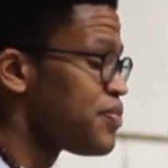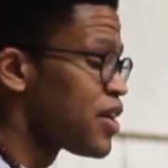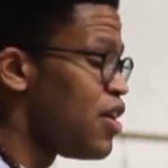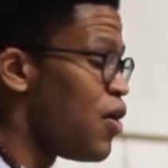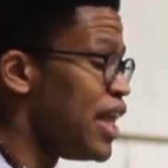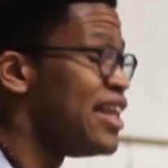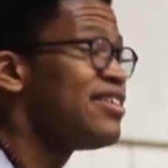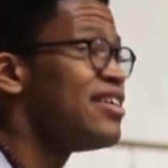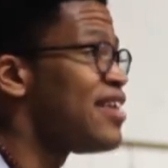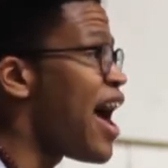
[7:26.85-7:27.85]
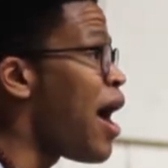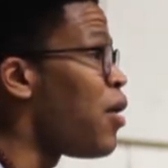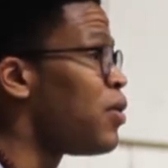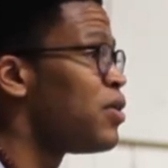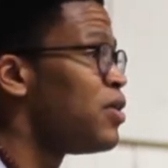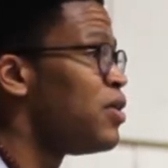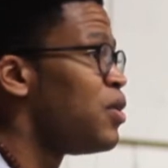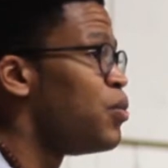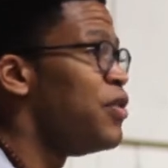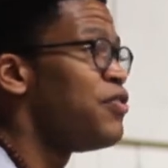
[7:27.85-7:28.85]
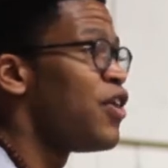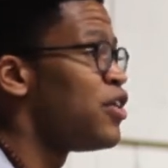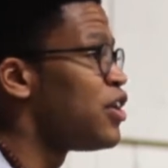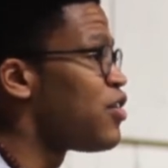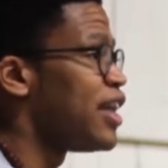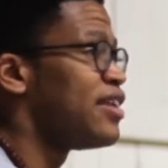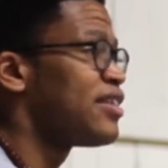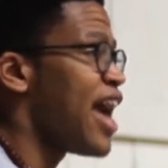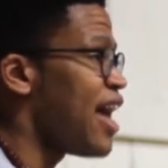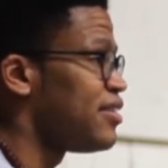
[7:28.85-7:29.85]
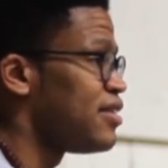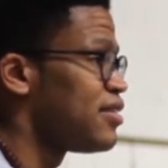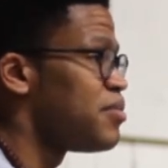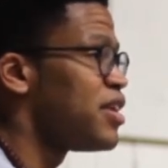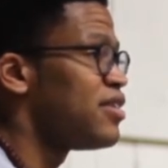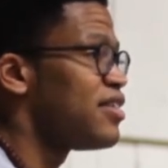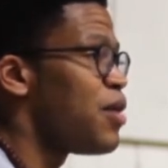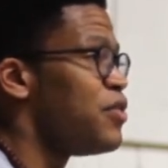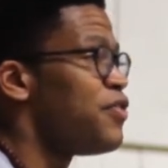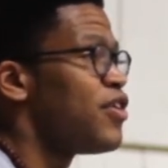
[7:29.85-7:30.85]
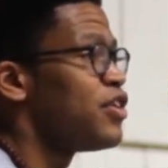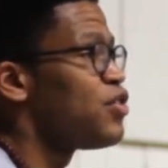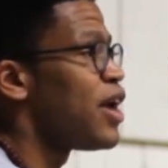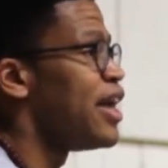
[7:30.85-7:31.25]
And this is how we further create this caste system. This is how we further create